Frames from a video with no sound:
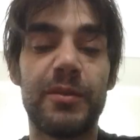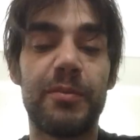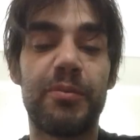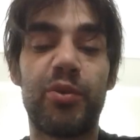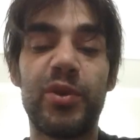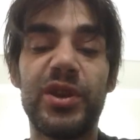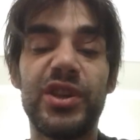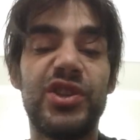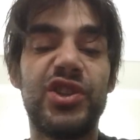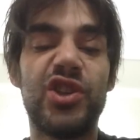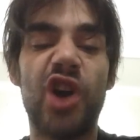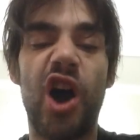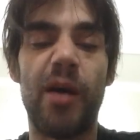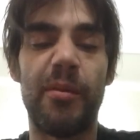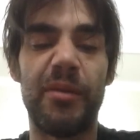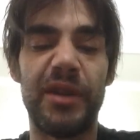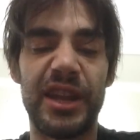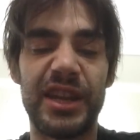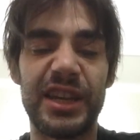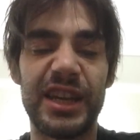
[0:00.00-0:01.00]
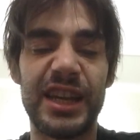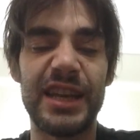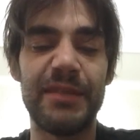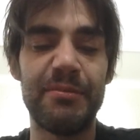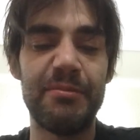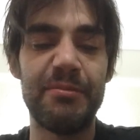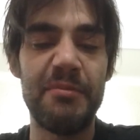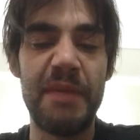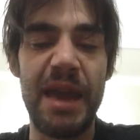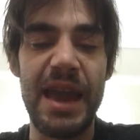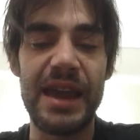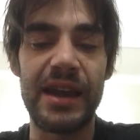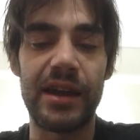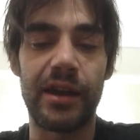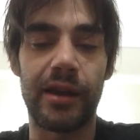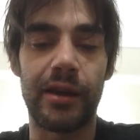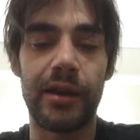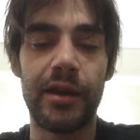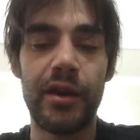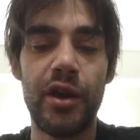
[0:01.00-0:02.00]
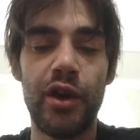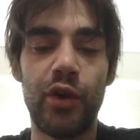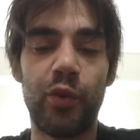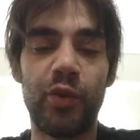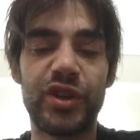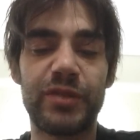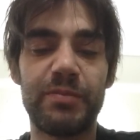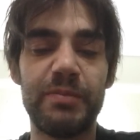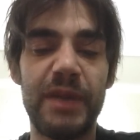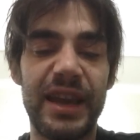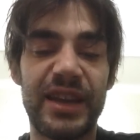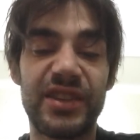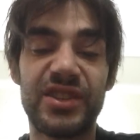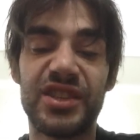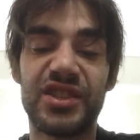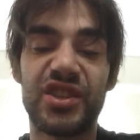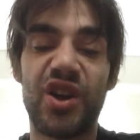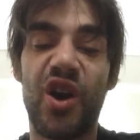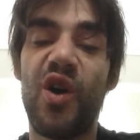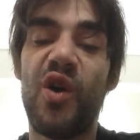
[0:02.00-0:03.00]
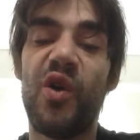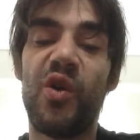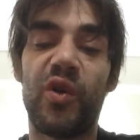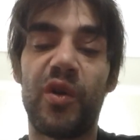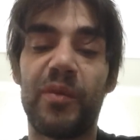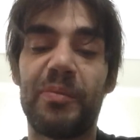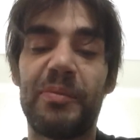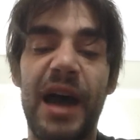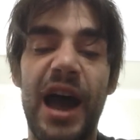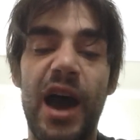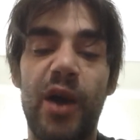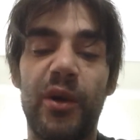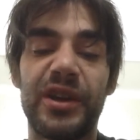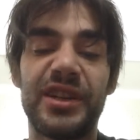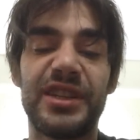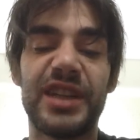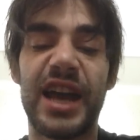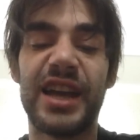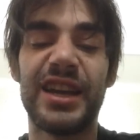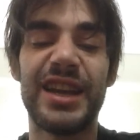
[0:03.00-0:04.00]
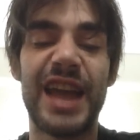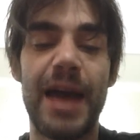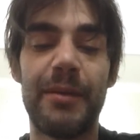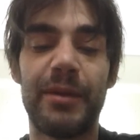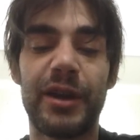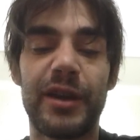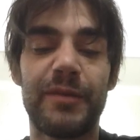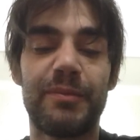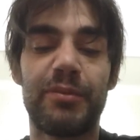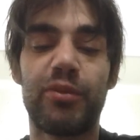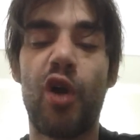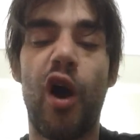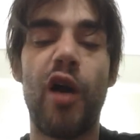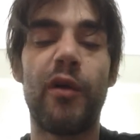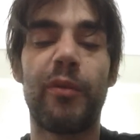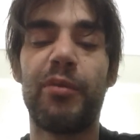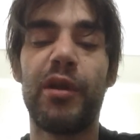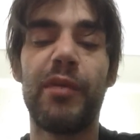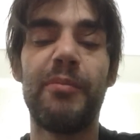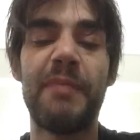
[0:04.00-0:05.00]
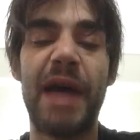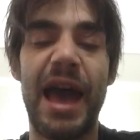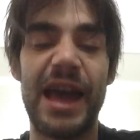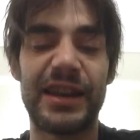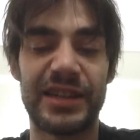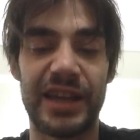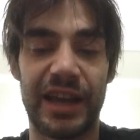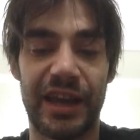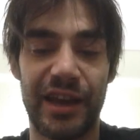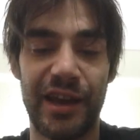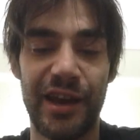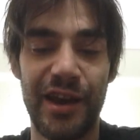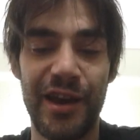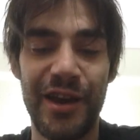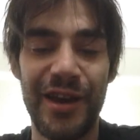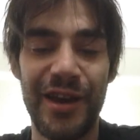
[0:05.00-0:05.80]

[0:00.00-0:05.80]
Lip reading: predominantly male, which makes this whole power dynamic problematic.